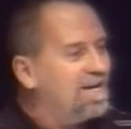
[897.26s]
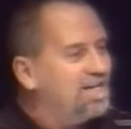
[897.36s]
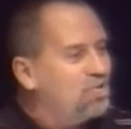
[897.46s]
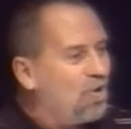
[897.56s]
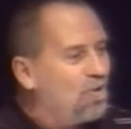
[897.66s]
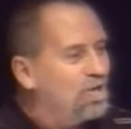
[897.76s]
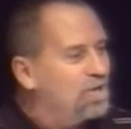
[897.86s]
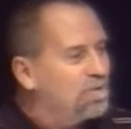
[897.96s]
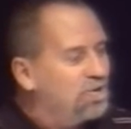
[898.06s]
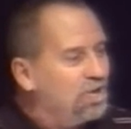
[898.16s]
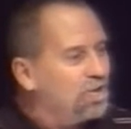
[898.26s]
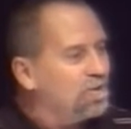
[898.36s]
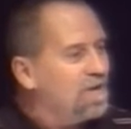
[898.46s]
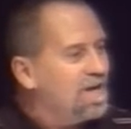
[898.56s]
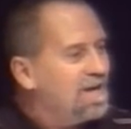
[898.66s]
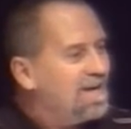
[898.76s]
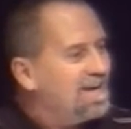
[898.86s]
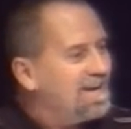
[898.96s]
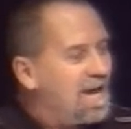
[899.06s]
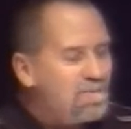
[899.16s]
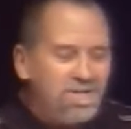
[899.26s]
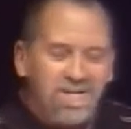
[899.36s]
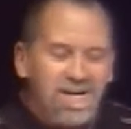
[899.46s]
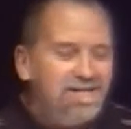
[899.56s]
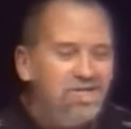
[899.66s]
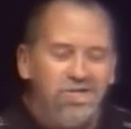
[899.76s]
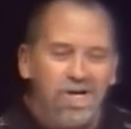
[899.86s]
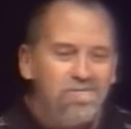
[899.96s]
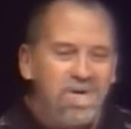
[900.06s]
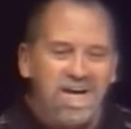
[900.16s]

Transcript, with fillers: what he told him to do. And I'm going to tell you something,